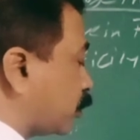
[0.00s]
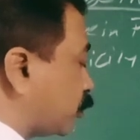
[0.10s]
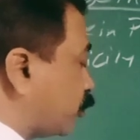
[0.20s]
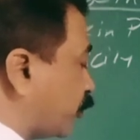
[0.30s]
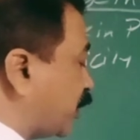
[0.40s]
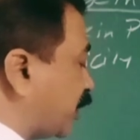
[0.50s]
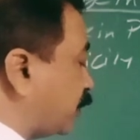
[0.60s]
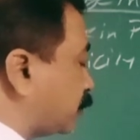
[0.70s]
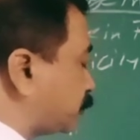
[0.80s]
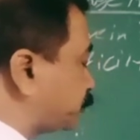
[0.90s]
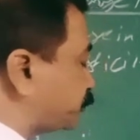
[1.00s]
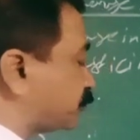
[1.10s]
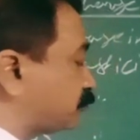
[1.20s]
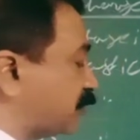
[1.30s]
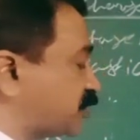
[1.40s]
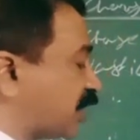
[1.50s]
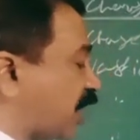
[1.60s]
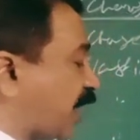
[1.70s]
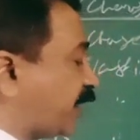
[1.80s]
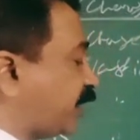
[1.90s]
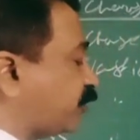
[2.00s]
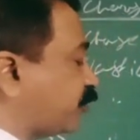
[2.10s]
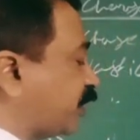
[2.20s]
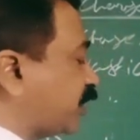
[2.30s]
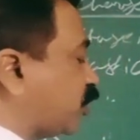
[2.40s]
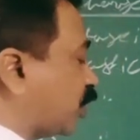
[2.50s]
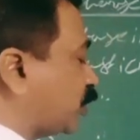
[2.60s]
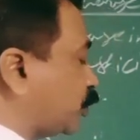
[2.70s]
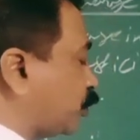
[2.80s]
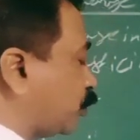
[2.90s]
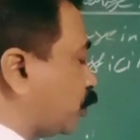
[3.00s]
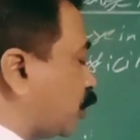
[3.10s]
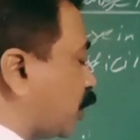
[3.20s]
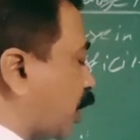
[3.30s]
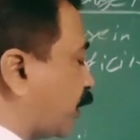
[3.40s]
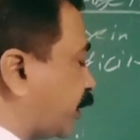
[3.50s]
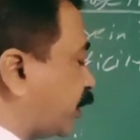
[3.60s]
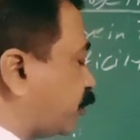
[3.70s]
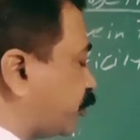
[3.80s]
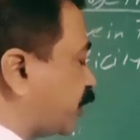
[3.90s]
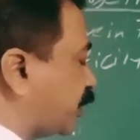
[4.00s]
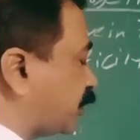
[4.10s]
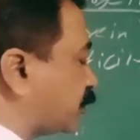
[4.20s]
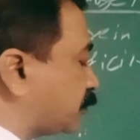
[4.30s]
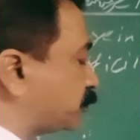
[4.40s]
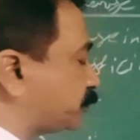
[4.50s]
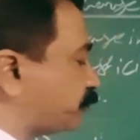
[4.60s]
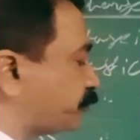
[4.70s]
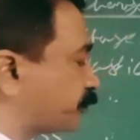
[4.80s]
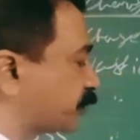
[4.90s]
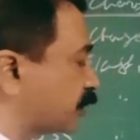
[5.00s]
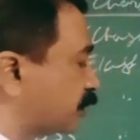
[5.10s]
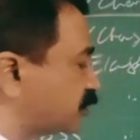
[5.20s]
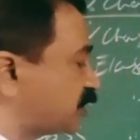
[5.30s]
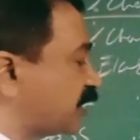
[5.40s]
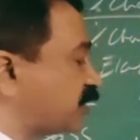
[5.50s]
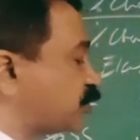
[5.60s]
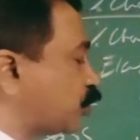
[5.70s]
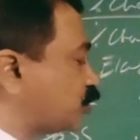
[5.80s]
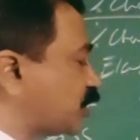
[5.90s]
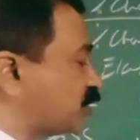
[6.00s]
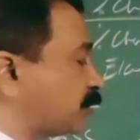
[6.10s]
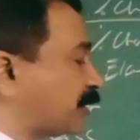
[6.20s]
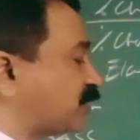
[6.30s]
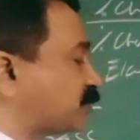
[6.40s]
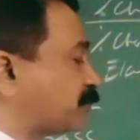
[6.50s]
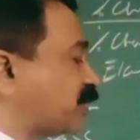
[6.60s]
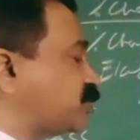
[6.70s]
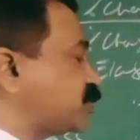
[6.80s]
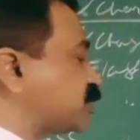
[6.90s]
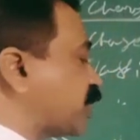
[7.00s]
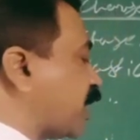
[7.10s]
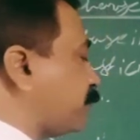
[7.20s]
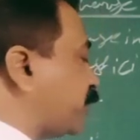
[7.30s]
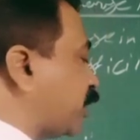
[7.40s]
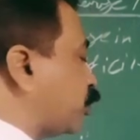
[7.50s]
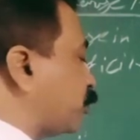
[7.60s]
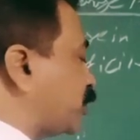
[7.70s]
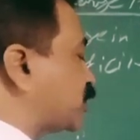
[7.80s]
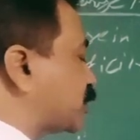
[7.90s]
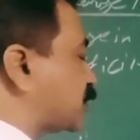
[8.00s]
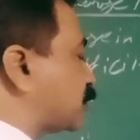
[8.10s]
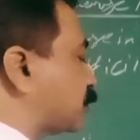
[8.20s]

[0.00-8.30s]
20, means 120, it gone to 120. See, there is no change in the price is same 10 rupees,